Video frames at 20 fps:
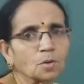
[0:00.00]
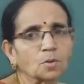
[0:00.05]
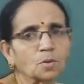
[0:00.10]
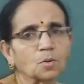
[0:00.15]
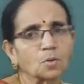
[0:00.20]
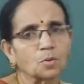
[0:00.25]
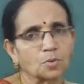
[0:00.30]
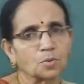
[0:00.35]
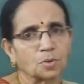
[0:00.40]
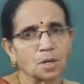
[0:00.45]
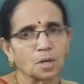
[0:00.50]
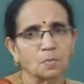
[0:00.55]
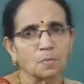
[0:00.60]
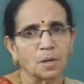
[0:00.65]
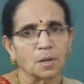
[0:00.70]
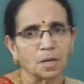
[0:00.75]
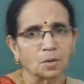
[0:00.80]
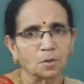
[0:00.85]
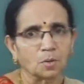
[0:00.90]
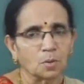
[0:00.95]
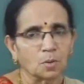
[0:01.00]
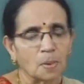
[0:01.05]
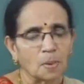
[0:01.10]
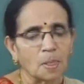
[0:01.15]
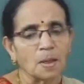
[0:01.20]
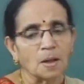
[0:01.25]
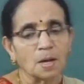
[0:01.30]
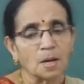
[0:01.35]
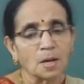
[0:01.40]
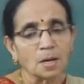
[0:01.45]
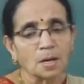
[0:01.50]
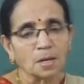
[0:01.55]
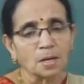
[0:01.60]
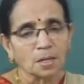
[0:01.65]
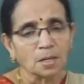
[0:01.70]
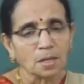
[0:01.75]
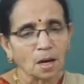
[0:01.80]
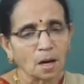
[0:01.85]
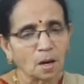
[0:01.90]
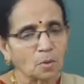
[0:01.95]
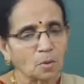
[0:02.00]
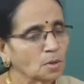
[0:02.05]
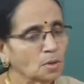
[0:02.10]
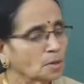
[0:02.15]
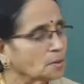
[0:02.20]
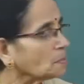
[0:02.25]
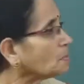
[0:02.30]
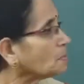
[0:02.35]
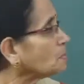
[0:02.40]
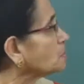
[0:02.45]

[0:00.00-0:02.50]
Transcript: to root three by two. Now